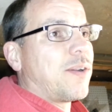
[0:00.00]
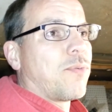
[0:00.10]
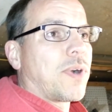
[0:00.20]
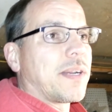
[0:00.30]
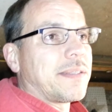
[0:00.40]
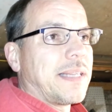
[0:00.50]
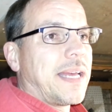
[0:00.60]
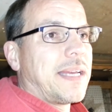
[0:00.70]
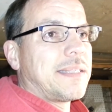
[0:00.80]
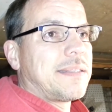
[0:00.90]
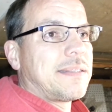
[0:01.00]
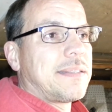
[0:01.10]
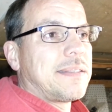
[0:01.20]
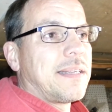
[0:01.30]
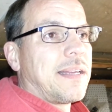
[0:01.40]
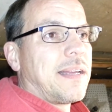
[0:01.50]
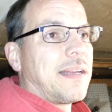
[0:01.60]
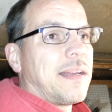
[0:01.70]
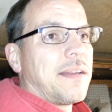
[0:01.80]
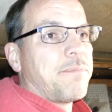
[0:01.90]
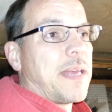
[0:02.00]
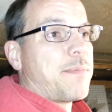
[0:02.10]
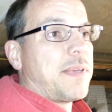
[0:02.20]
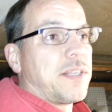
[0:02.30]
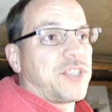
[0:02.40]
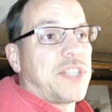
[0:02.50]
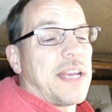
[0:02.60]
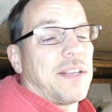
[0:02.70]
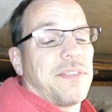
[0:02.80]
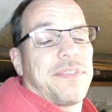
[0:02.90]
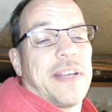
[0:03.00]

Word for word: work on the legs, maybe the shelf.